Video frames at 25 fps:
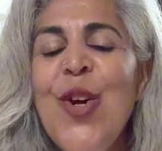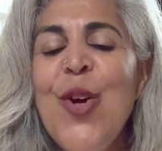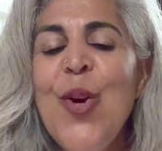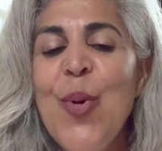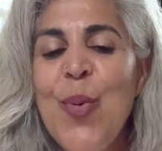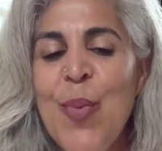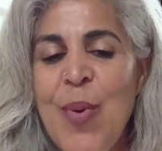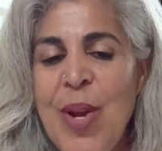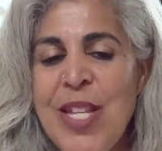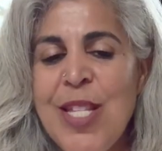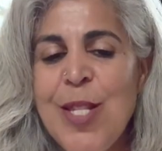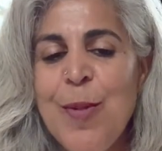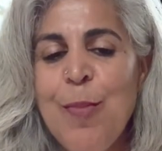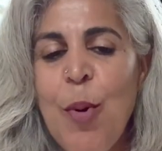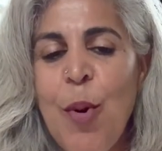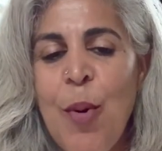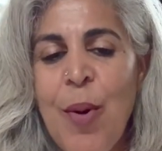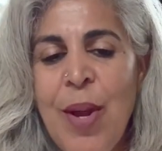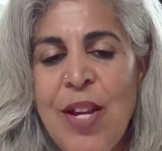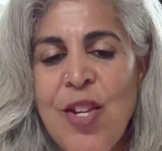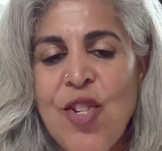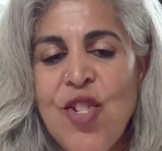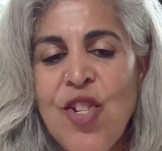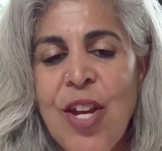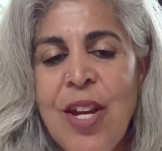
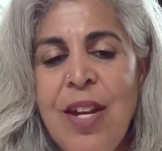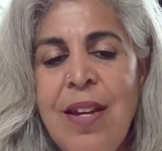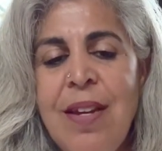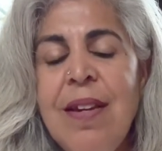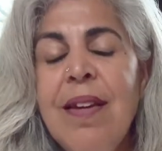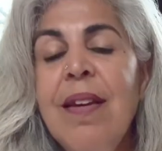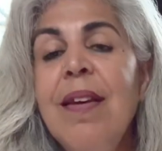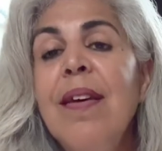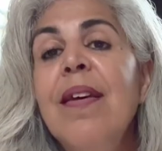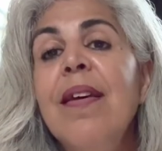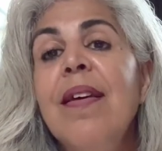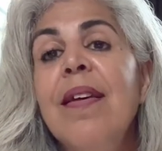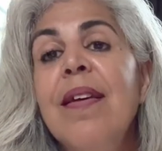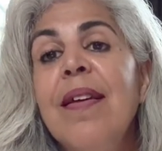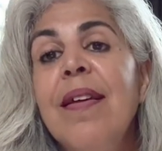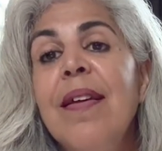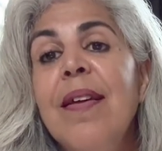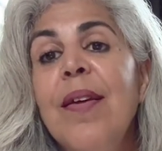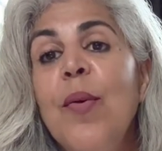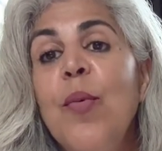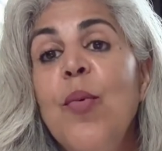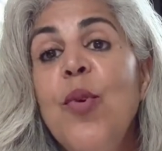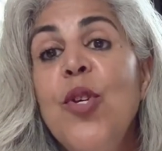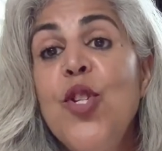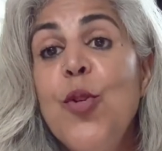respiration,
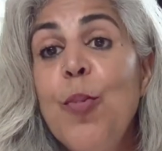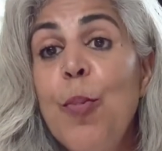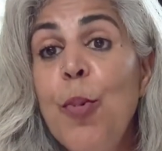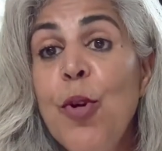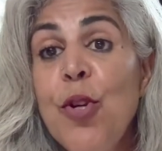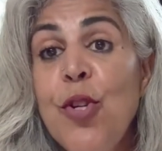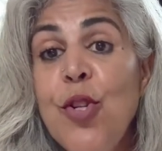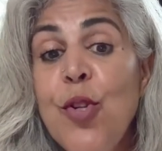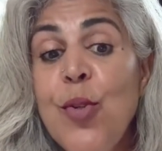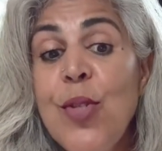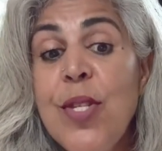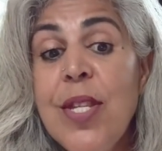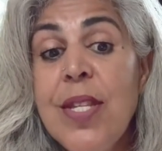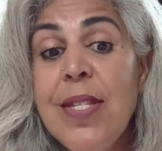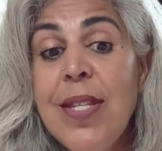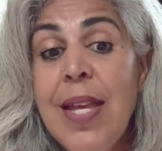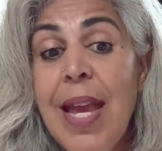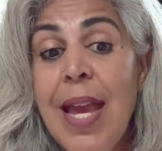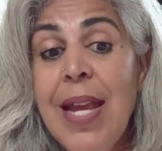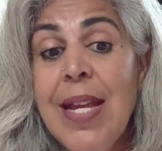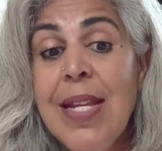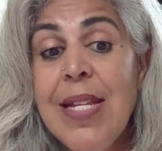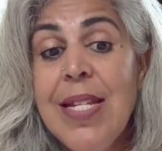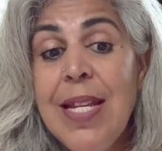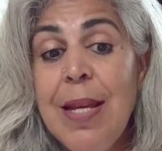which produces
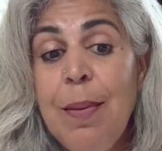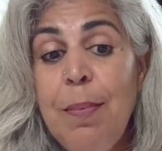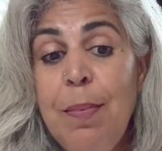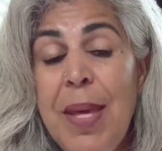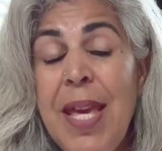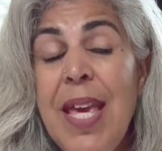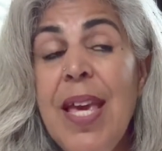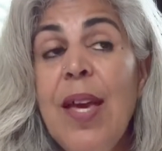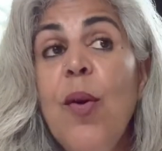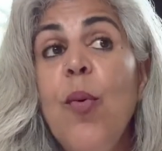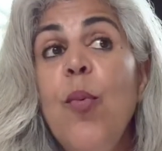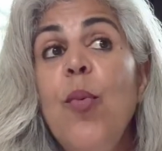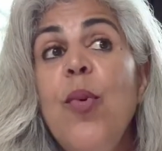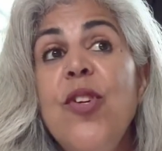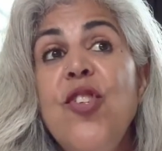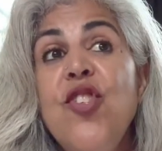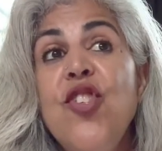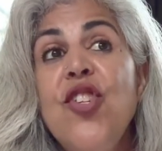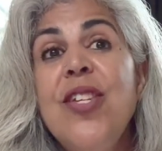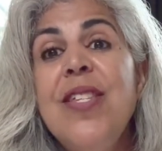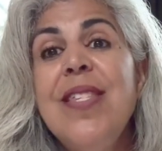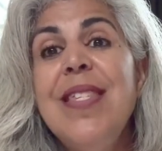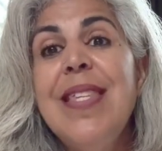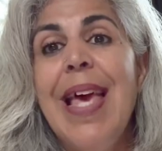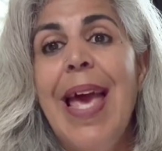ATP, which
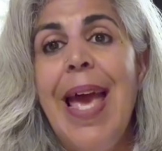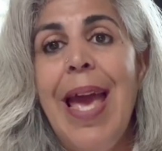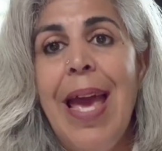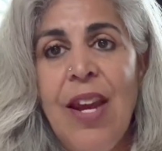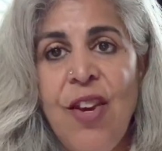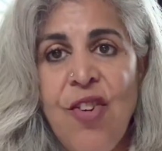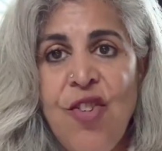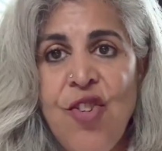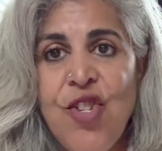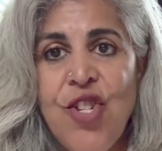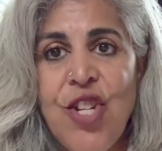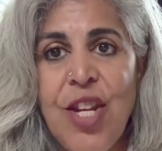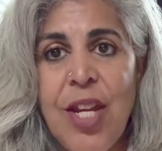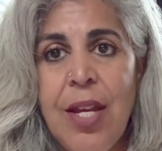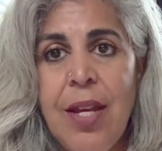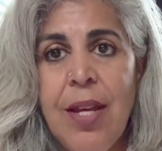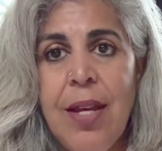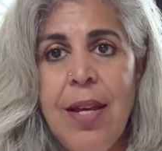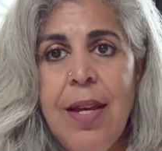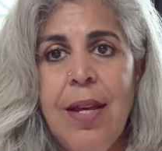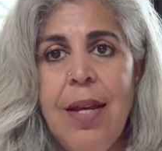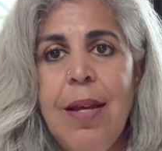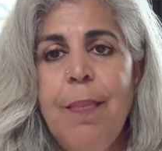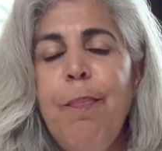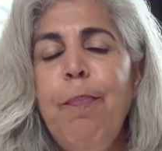is energy,
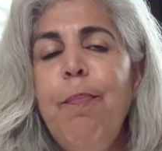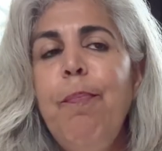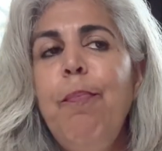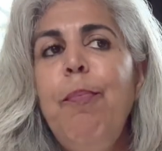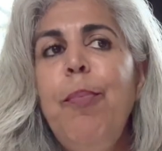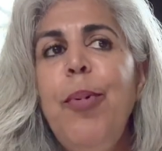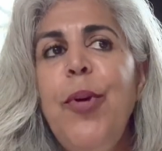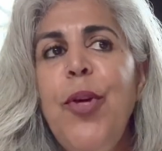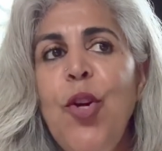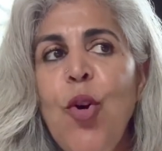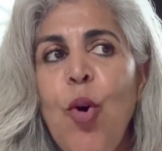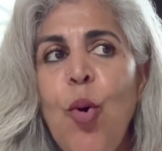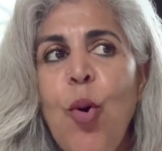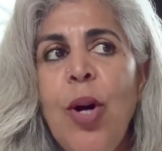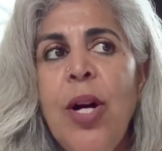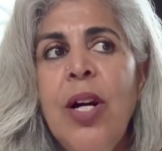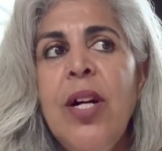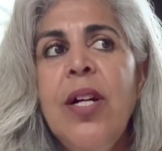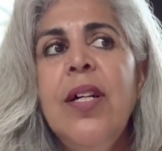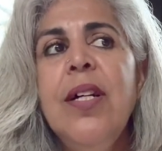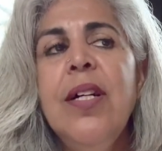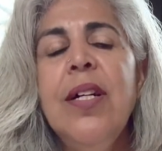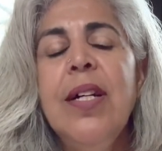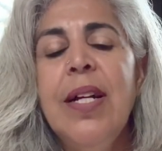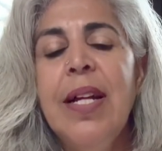
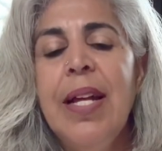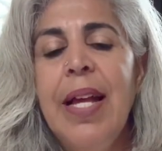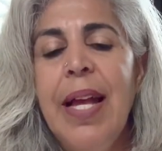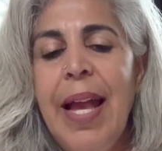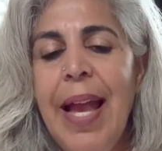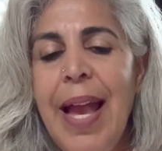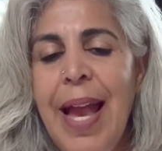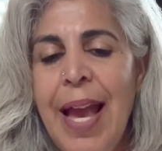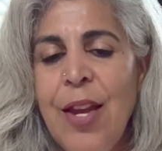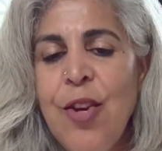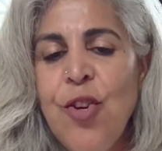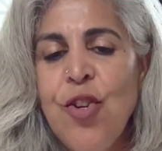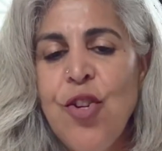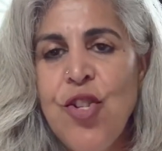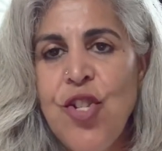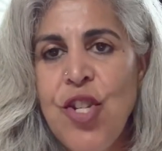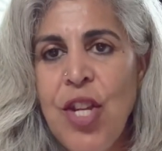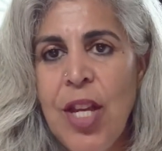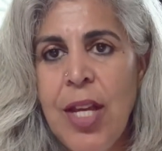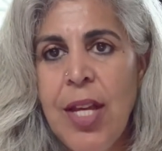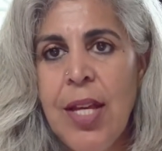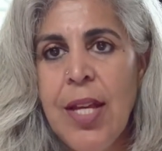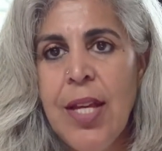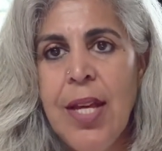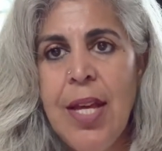pure
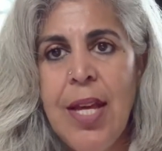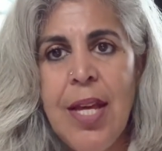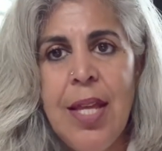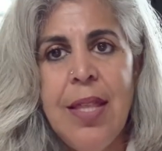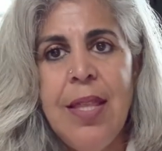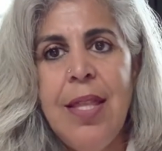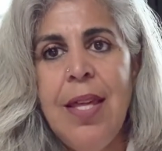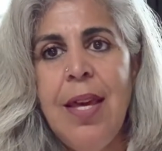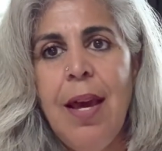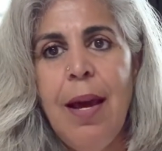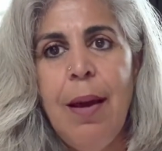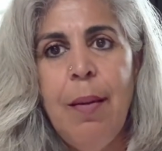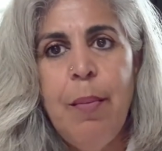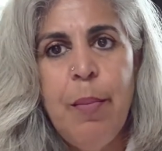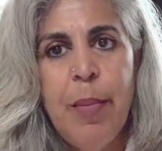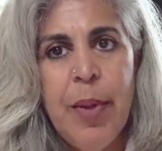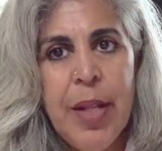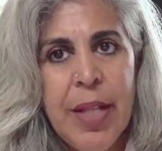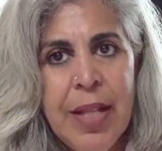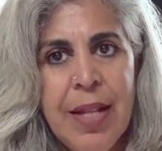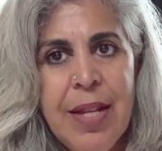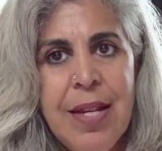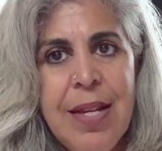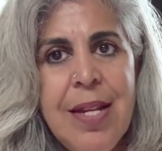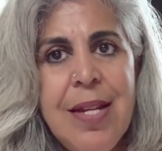energy, the
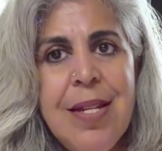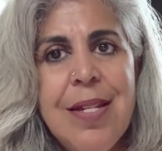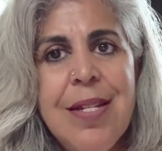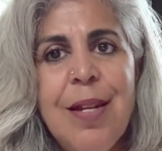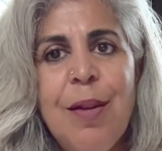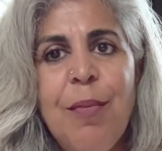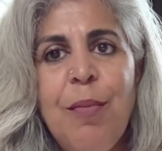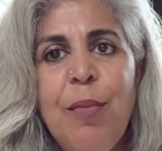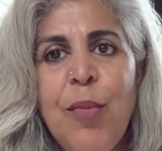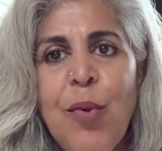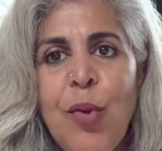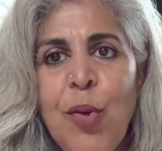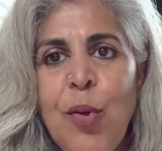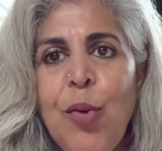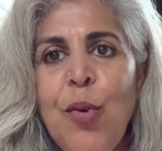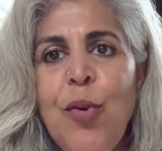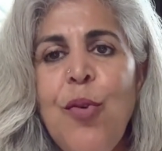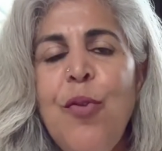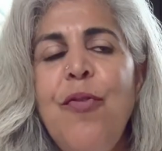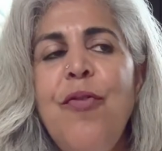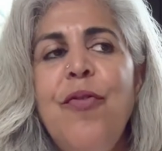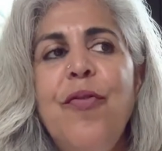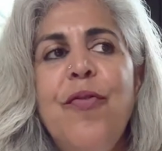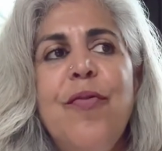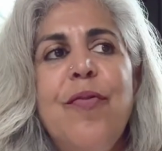ability to
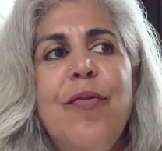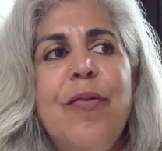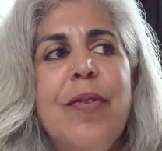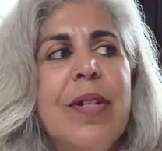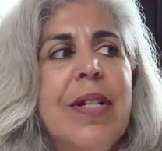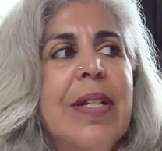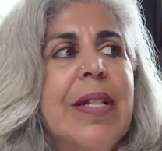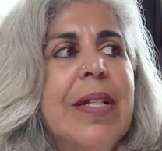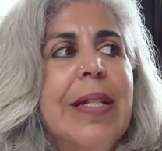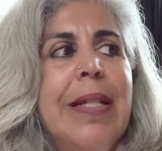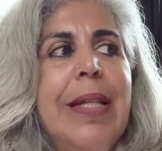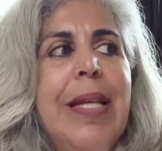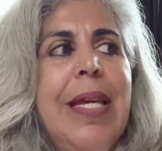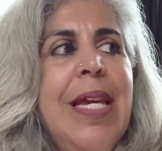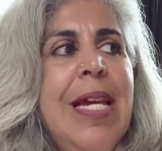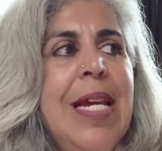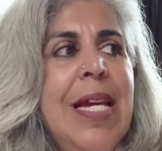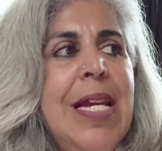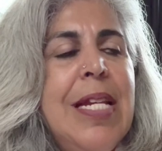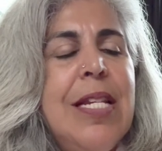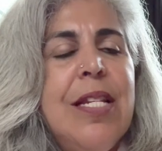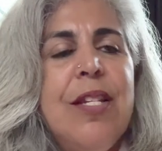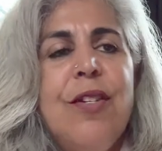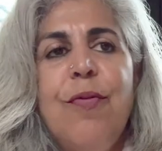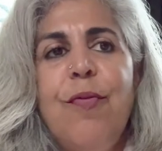move,
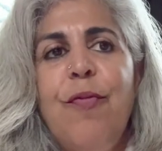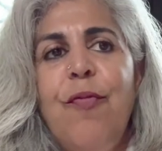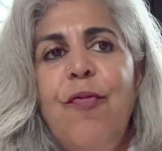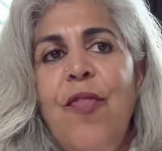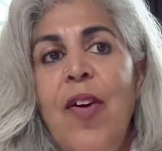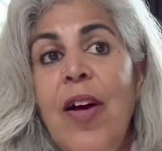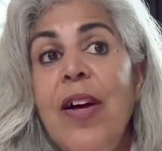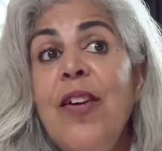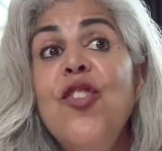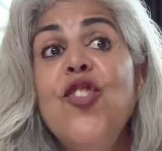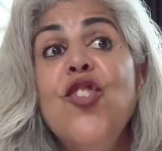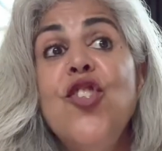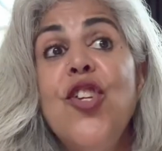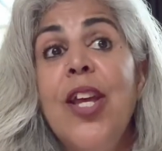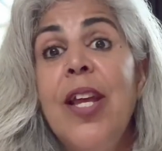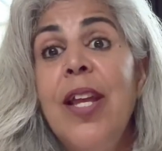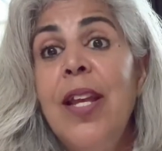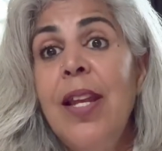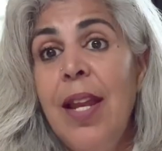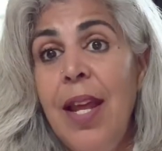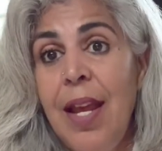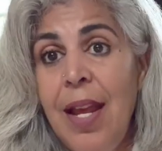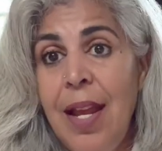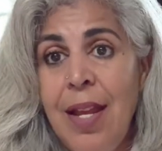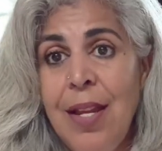eat,
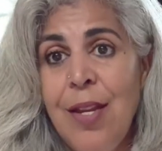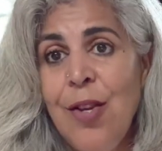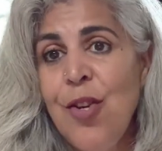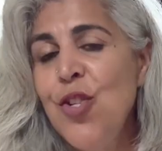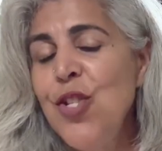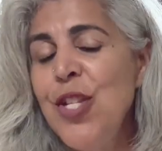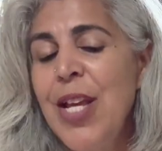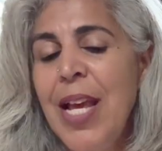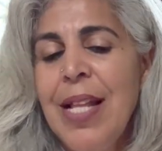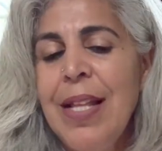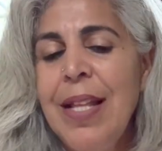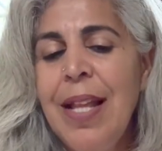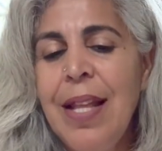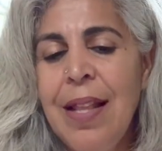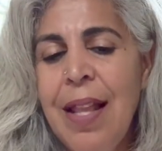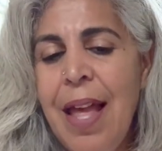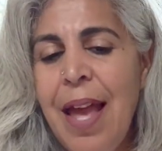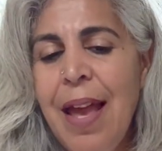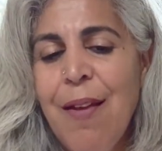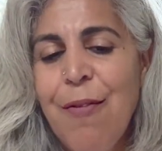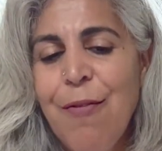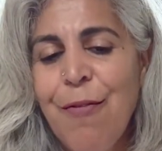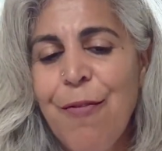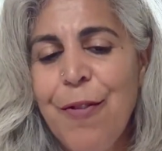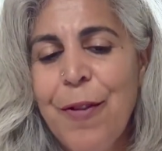function in your daily
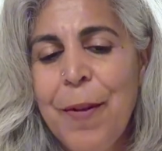life.